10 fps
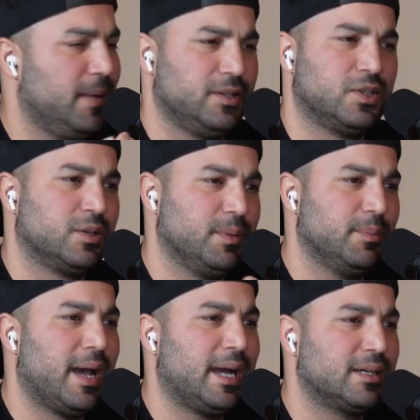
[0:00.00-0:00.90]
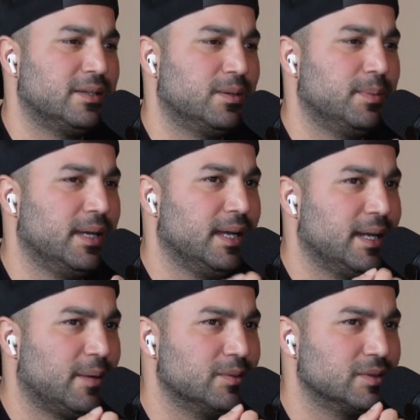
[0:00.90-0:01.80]
it took me back a little bit.
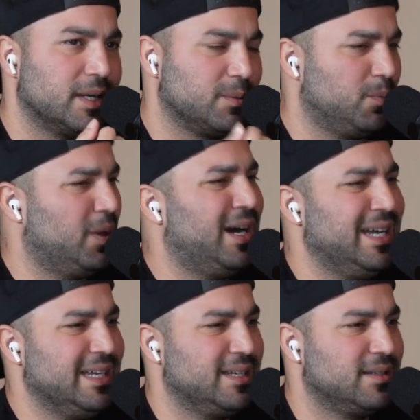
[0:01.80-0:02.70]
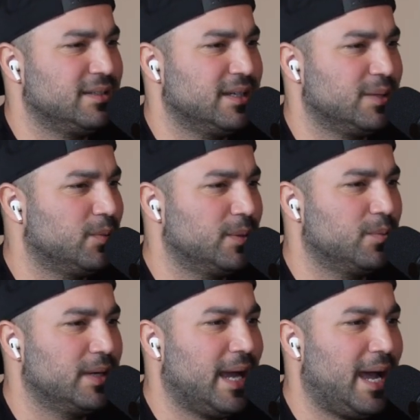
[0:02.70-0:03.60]
And I was like, why? Like,
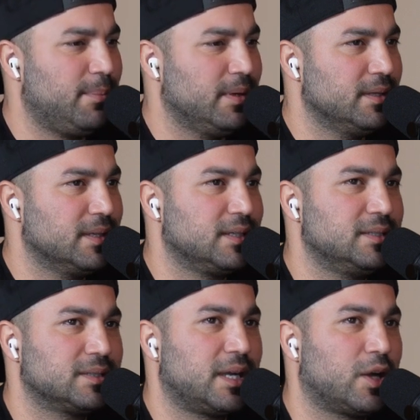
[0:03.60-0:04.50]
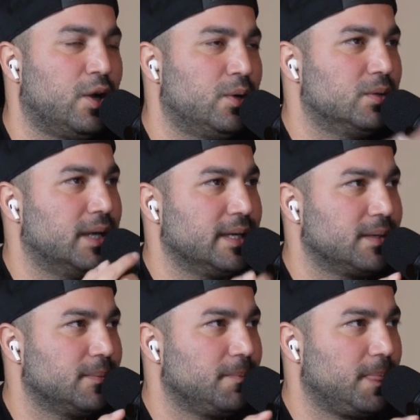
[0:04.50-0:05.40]
what happened? And he's like, oh,
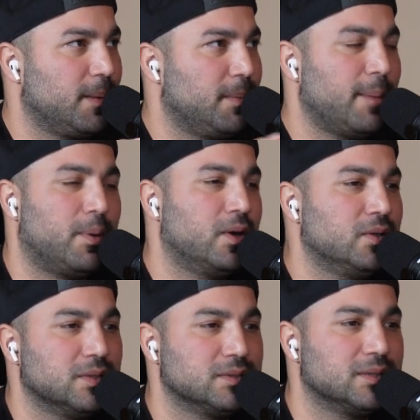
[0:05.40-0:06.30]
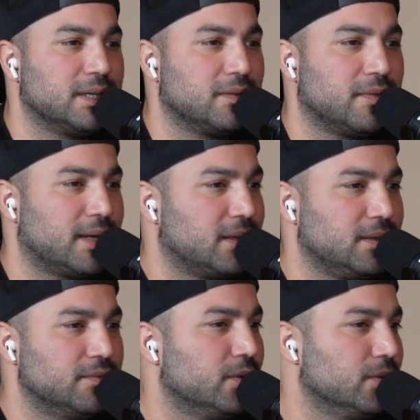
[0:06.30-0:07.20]
like, my partner doesn't like the fact that
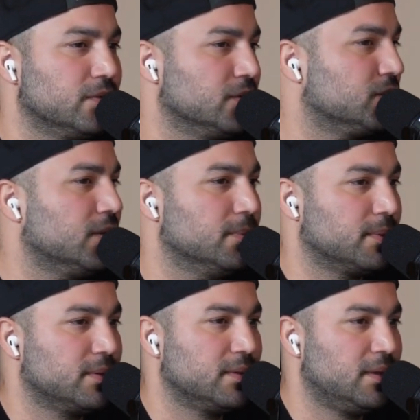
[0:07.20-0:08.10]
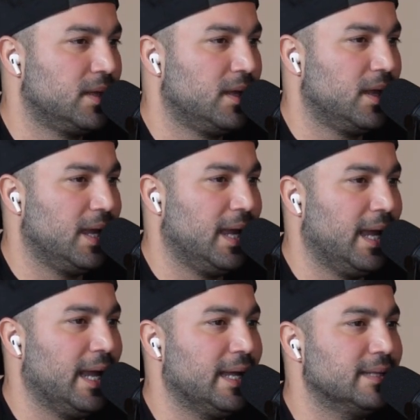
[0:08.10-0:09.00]
he voted for Trump.
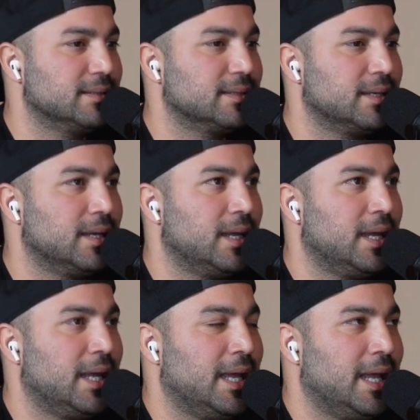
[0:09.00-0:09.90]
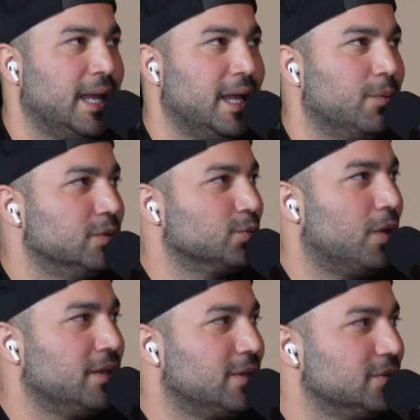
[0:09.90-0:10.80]
And it was
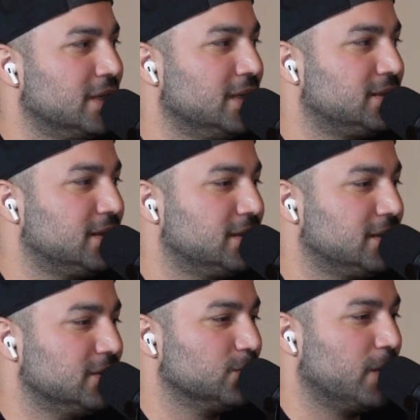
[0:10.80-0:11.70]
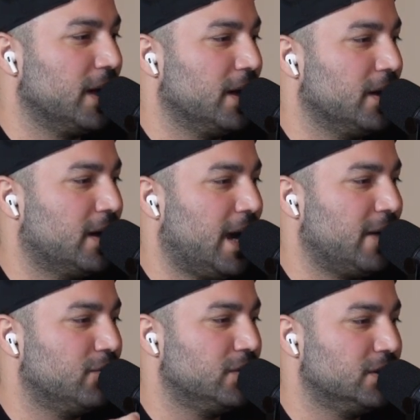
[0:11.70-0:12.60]
one of those instances where I
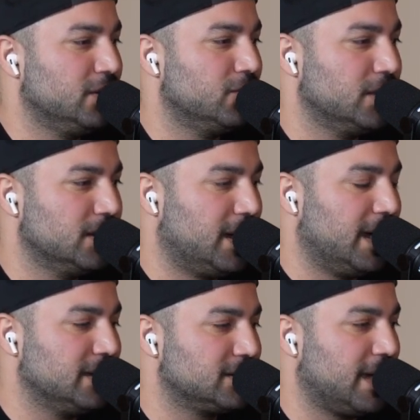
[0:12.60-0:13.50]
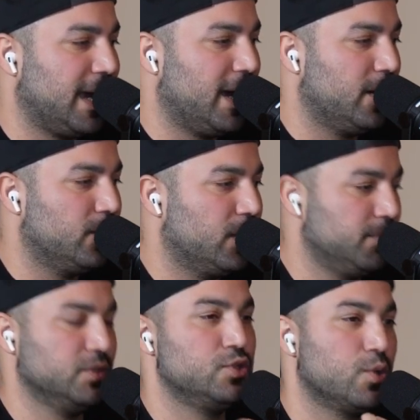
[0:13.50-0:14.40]
really realized how a
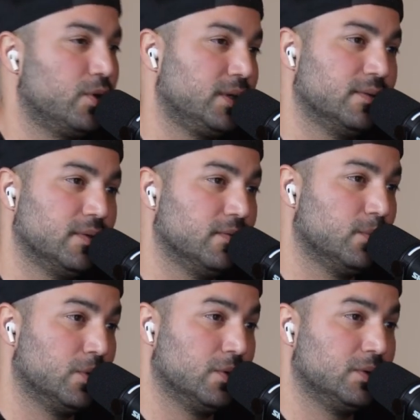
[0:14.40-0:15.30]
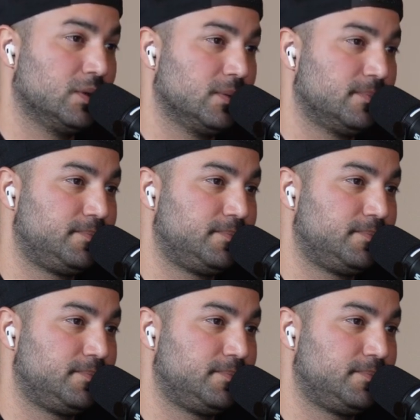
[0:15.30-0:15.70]
majority of the world